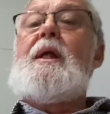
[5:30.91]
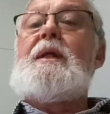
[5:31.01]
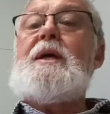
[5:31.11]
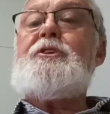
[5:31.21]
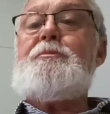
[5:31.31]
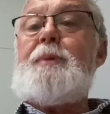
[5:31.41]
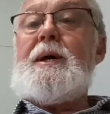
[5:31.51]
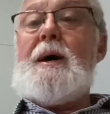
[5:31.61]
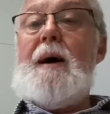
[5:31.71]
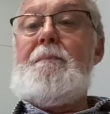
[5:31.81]
let's
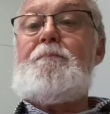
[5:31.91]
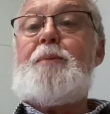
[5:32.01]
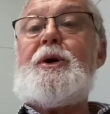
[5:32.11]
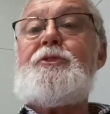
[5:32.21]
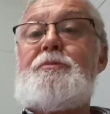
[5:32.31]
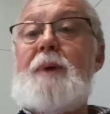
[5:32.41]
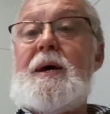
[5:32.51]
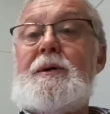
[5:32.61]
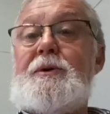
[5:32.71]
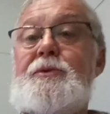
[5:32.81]
become
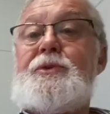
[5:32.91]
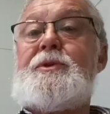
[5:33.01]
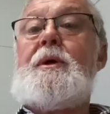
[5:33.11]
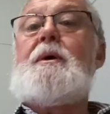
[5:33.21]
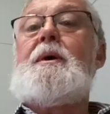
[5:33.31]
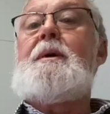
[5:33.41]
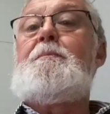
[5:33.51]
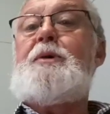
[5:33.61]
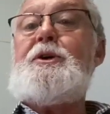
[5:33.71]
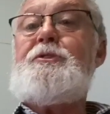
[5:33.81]
peacemakers,
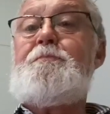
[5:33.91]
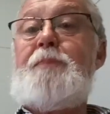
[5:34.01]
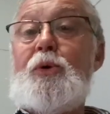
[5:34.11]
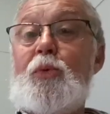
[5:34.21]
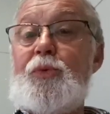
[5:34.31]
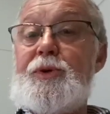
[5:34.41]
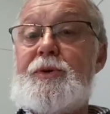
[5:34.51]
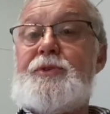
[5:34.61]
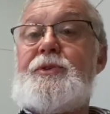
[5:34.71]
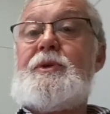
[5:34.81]
peace
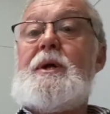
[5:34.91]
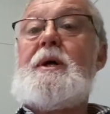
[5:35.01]
builders.